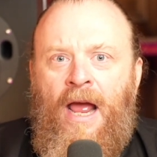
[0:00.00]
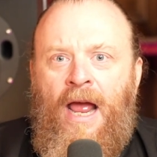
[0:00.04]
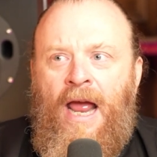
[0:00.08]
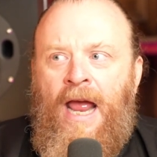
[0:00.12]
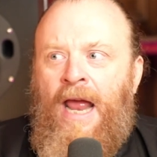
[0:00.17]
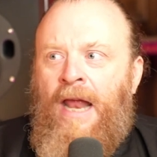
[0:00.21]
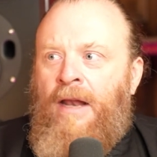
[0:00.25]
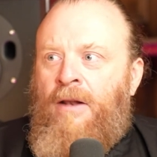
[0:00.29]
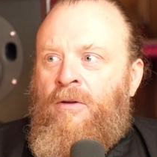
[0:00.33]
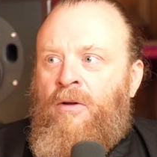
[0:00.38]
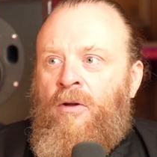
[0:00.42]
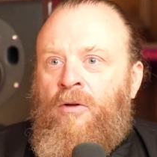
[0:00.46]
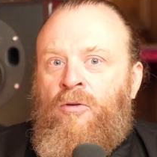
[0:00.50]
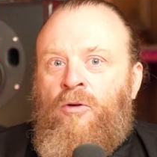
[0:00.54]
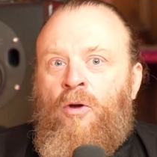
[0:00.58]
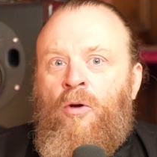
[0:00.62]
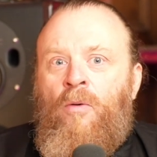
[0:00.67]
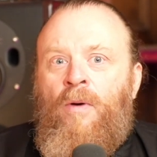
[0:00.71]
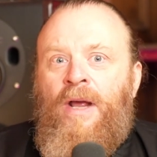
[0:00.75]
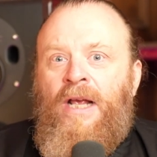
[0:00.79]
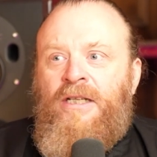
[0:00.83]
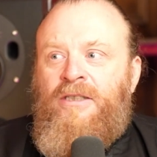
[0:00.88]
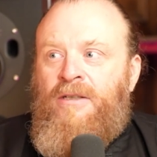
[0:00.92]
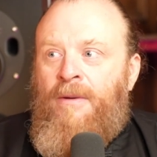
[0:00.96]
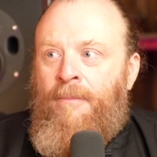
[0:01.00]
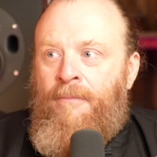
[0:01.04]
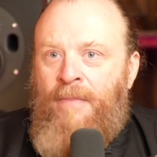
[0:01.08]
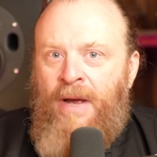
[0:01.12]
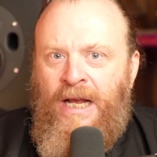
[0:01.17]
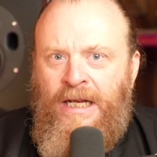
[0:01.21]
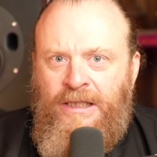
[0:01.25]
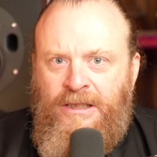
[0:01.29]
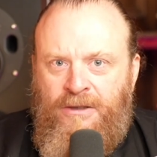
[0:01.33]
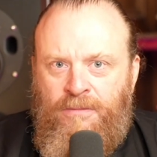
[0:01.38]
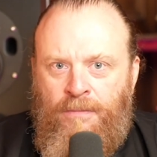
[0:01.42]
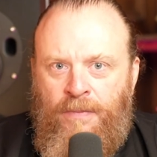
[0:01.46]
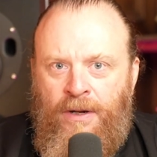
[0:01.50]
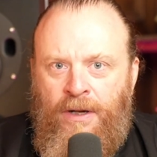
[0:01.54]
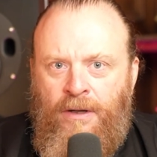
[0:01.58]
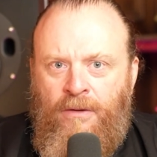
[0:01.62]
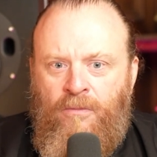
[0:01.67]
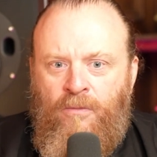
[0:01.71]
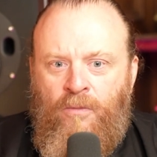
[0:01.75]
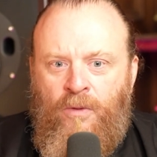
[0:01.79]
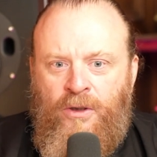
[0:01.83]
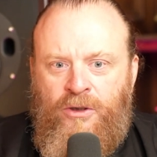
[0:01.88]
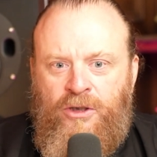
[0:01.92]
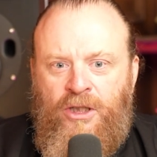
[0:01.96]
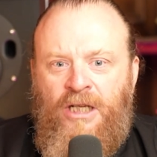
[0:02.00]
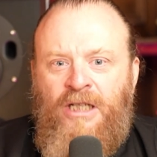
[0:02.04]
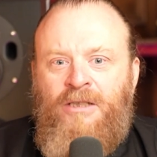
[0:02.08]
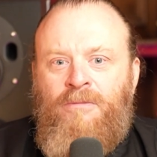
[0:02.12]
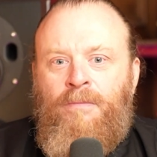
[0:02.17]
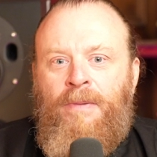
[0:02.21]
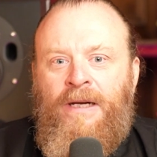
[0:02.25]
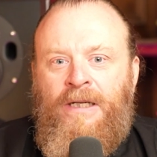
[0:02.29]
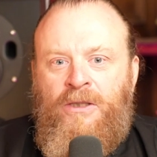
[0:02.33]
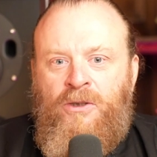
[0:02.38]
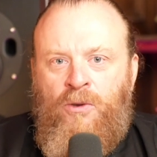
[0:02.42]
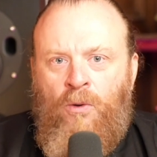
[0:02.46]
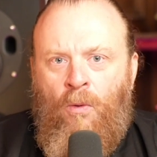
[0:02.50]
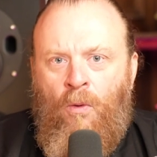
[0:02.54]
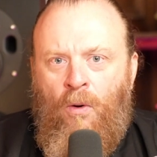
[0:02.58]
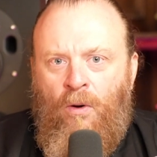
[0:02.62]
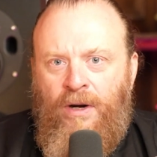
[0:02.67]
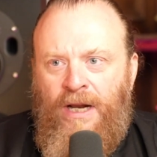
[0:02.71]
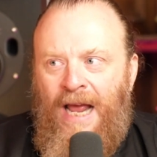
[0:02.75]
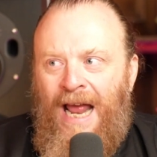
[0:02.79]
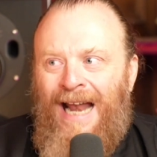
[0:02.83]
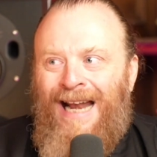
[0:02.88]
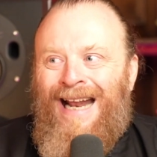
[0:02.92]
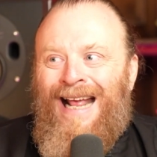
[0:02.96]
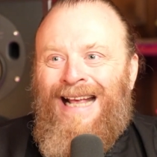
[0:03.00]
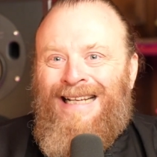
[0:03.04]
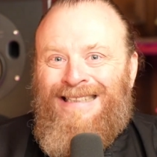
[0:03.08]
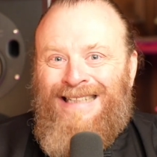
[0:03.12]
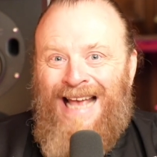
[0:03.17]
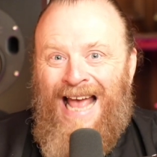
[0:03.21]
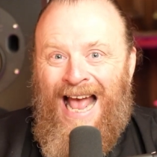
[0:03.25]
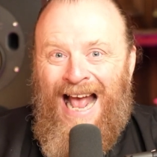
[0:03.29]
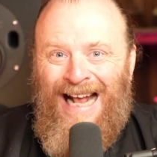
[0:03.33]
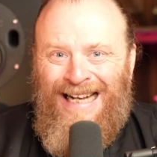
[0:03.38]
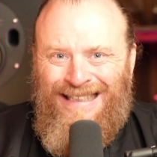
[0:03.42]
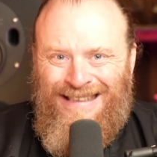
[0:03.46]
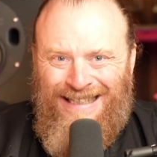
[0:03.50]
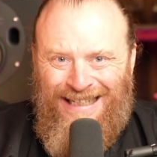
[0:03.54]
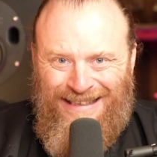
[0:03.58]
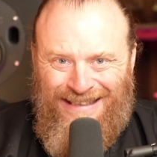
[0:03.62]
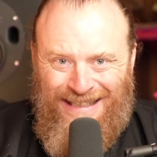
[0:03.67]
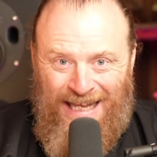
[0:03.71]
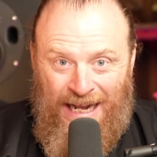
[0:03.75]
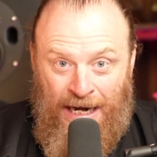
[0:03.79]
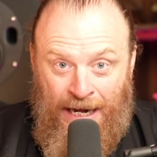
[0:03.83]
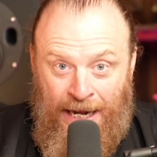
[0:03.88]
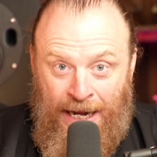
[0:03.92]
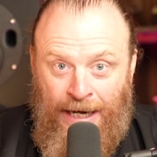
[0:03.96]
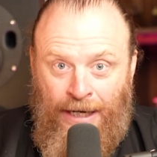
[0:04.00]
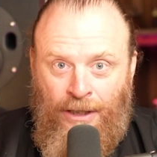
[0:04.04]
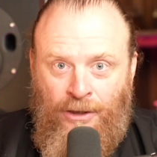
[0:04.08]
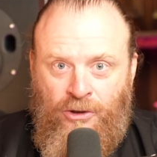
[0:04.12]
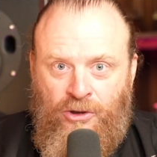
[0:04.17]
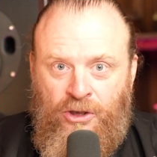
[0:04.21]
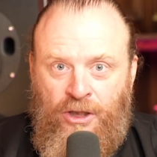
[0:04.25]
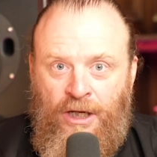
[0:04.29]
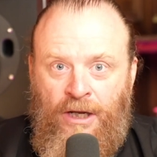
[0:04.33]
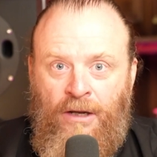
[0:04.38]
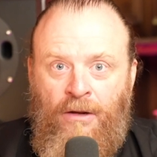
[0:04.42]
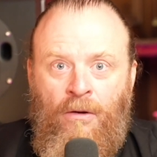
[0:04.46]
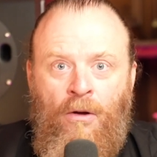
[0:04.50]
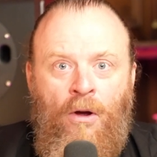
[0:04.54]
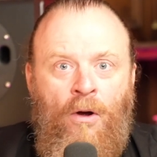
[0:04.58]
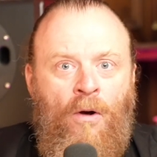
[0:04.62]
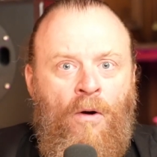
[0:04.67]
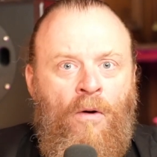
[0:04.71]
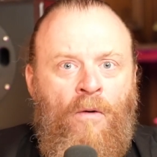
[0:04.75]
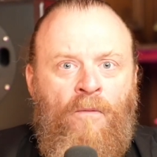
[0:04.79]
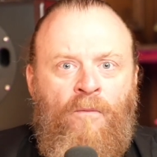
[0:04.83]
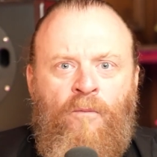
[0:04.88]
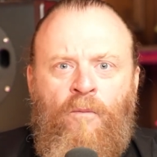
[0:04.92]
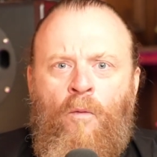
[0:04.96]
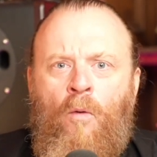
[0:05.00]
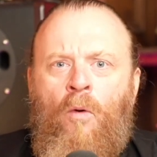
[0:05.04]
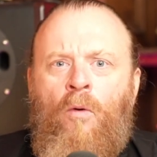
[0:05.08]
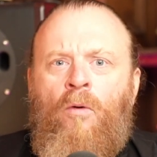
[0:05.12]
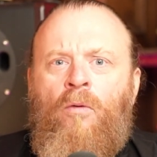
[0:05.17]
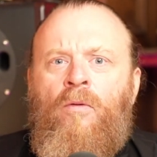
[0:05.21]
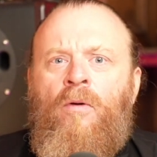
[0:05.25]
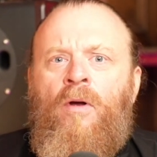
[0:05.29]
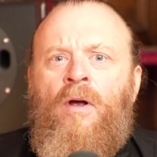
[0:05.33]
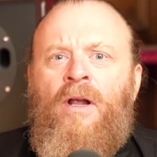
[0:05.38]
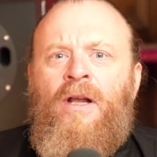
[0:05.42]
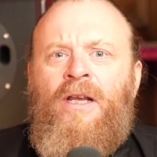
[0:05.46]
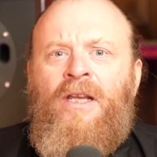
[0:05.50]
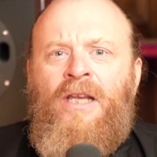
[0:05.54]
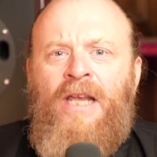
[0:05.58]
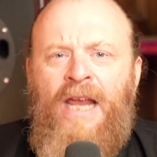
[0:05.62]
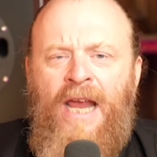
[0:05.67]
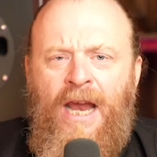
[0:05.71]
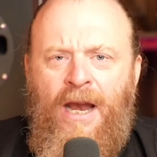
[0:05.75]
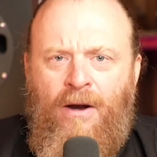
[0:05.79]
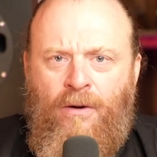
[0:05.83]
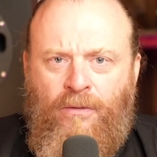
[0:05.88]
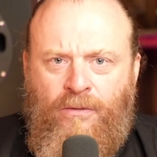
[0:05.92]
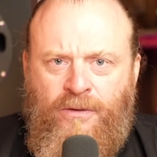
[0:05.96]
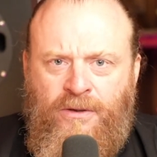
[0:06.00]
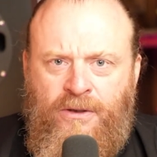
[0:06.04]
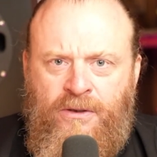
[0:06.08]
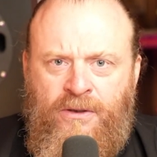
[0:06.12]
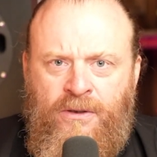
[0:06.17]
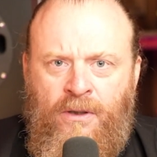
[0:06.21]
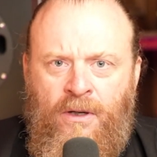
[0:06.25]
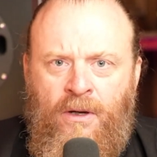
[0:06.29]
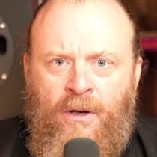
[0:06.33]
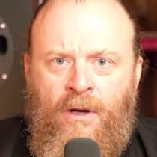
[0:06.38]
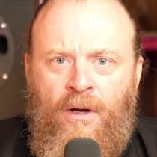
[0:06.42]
and to his amazement, which he's been taught and has accessed that energy for years,